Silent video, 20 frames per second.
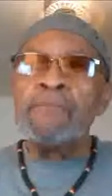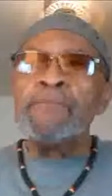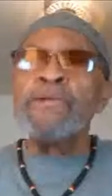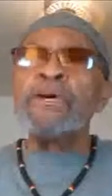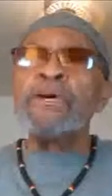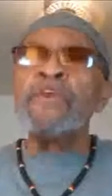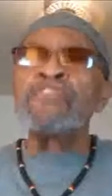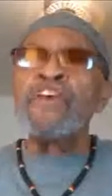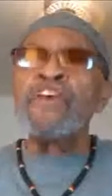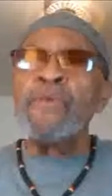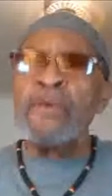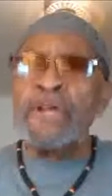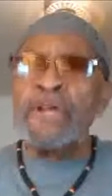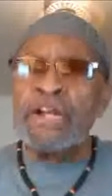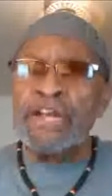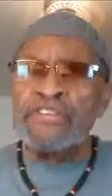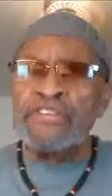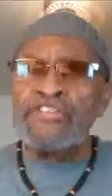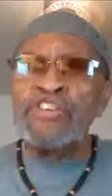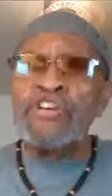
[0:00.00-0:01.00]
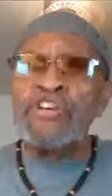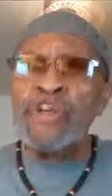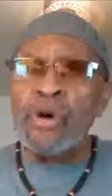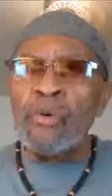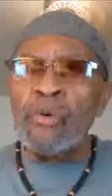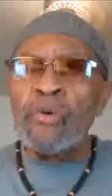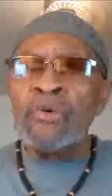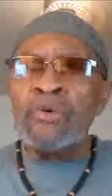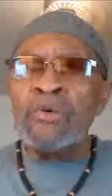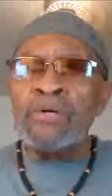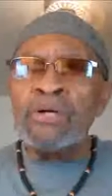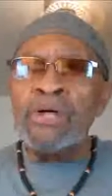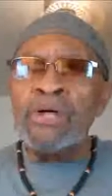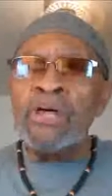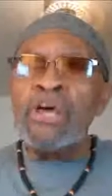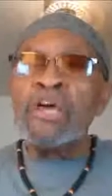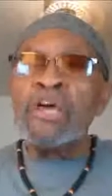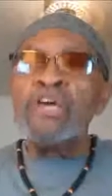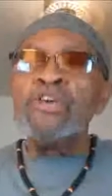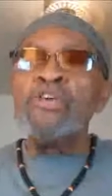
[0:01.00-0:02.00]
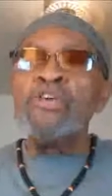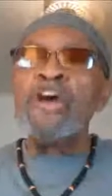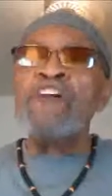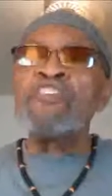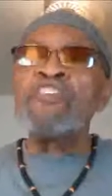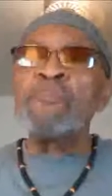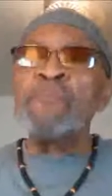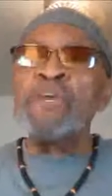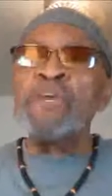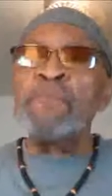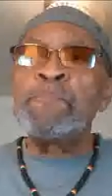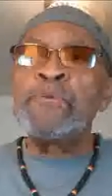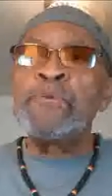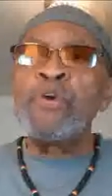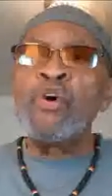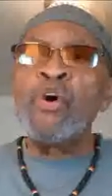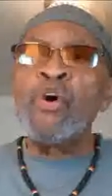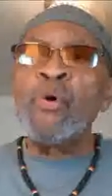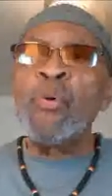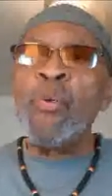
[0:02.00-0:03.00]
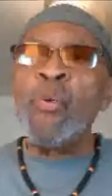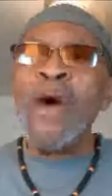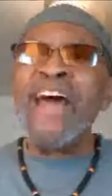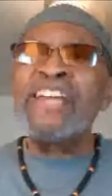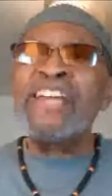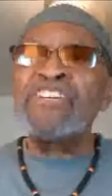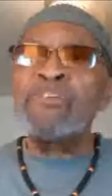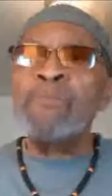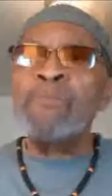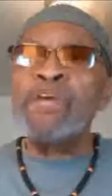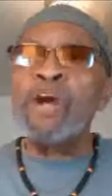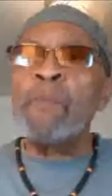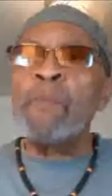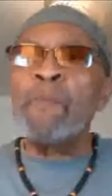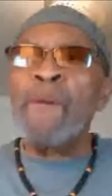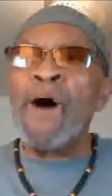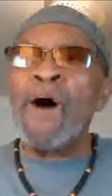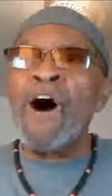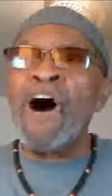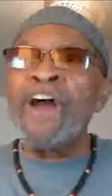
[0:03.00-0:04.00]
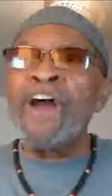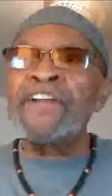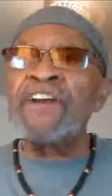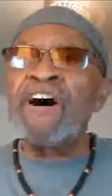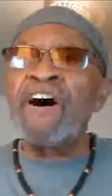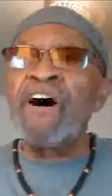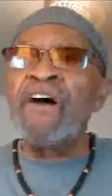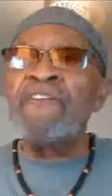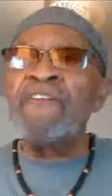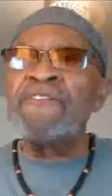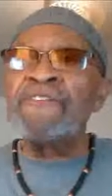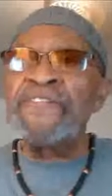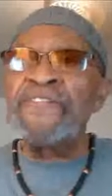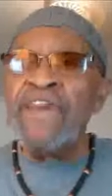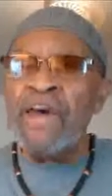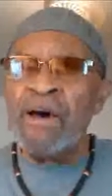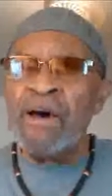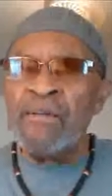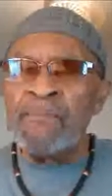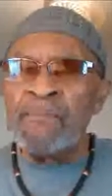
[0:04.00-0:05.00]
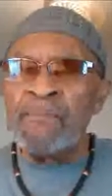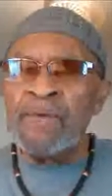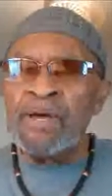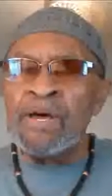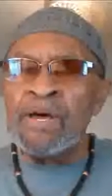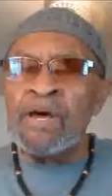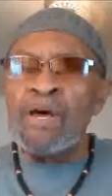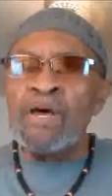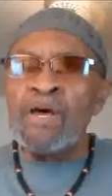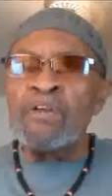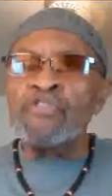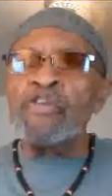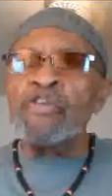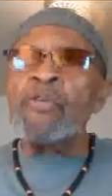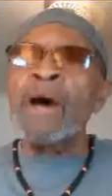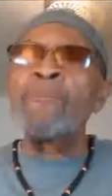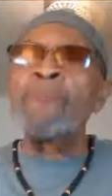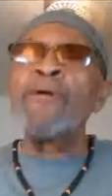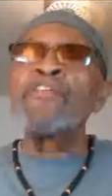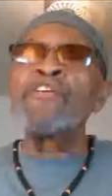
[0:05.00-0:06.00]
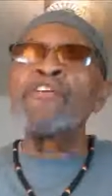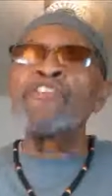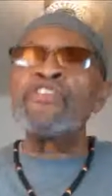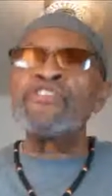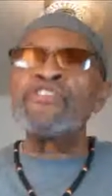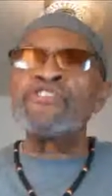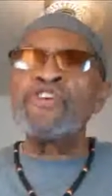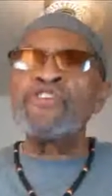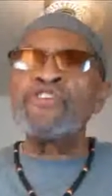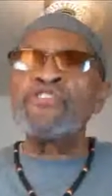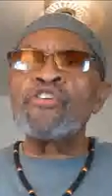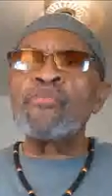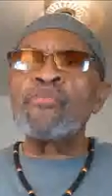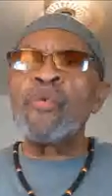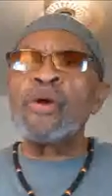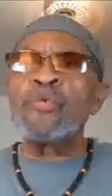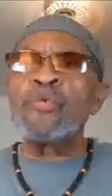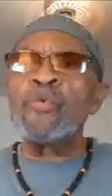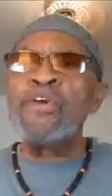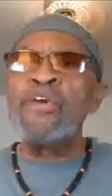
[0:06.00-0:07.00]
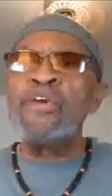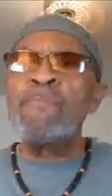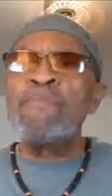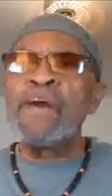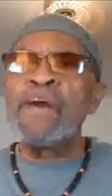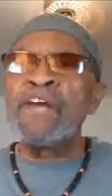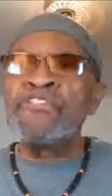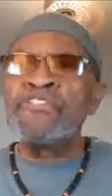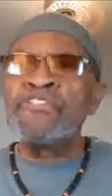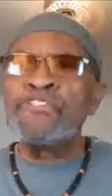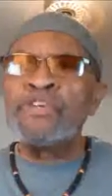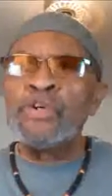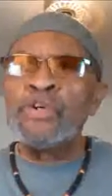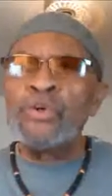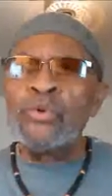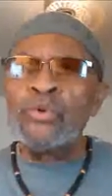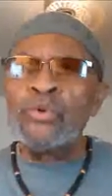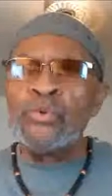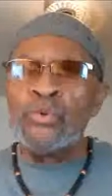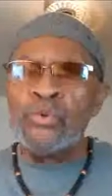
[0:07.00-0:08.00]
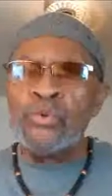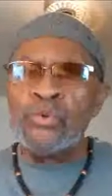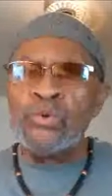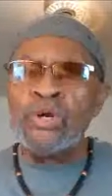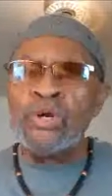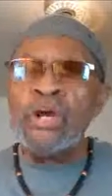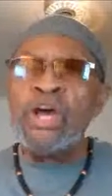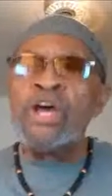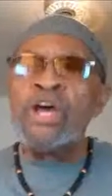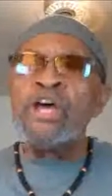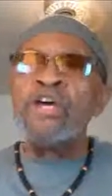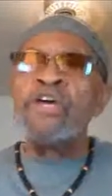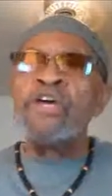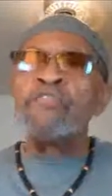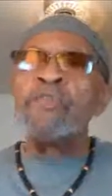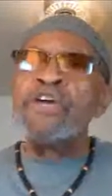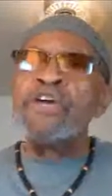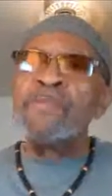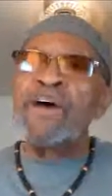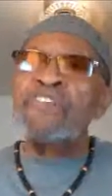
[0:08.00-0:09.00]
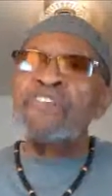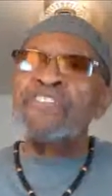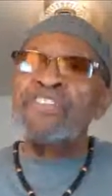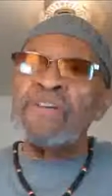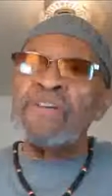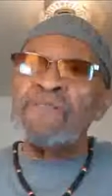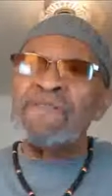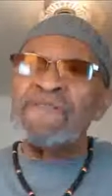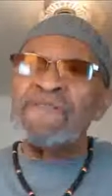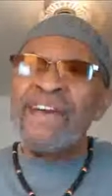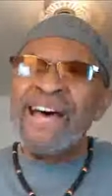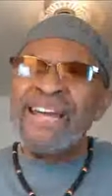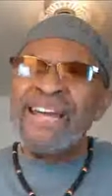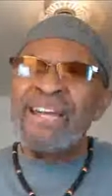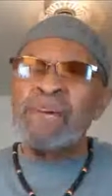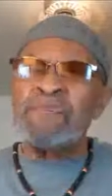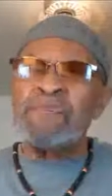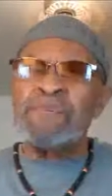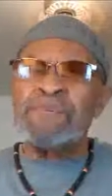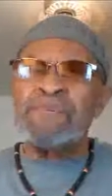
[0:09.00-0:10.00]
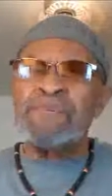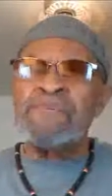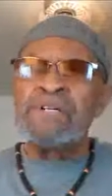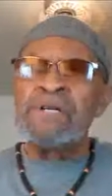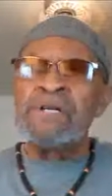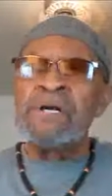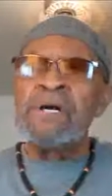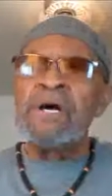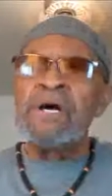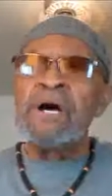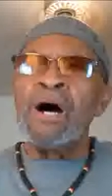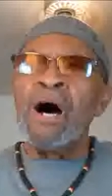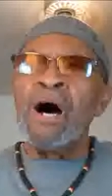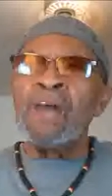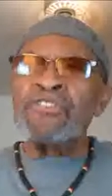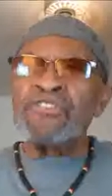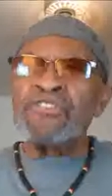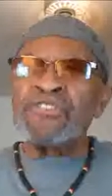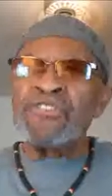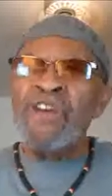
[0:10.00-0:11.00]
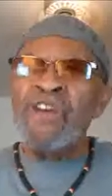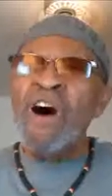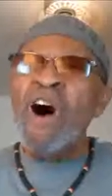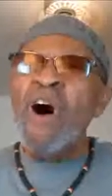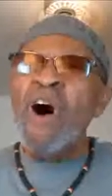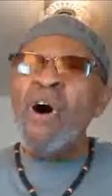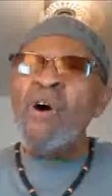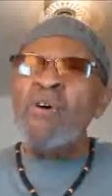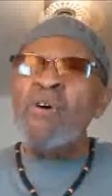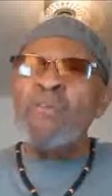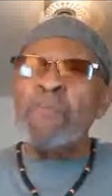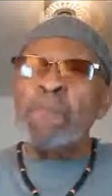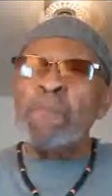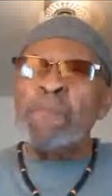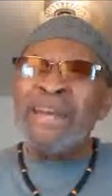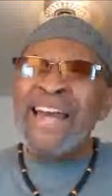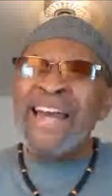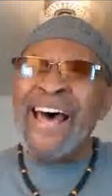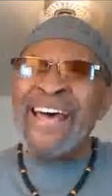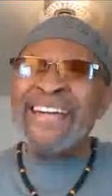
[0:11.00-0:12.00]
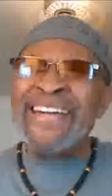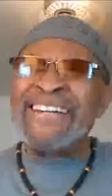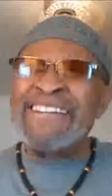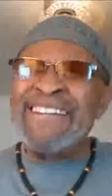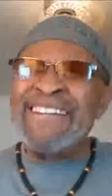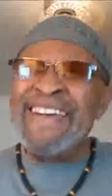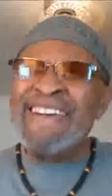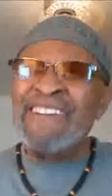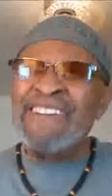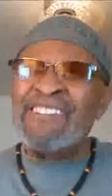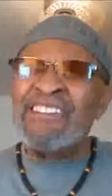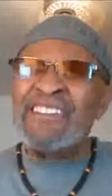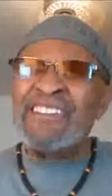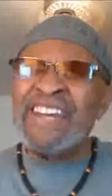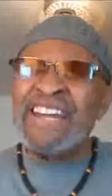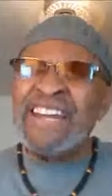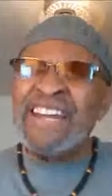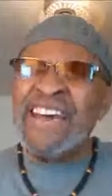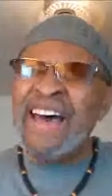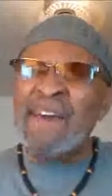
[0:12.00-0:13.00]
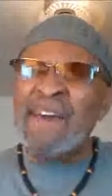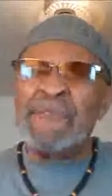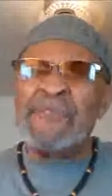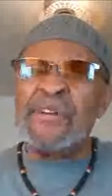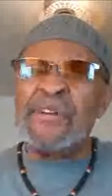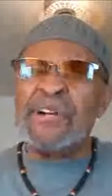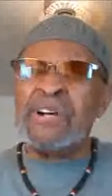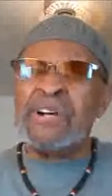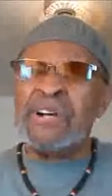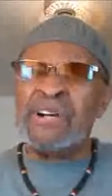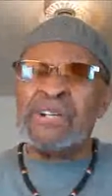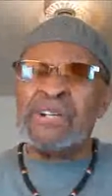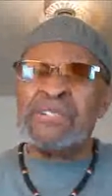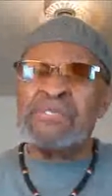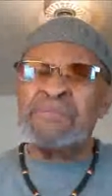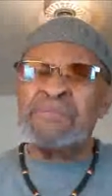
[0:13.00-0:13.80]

Because they want to let you know you have to be pure white to be a part of them. So my brothers and sisters, what we must do is we must develop a strong black nation in Africa.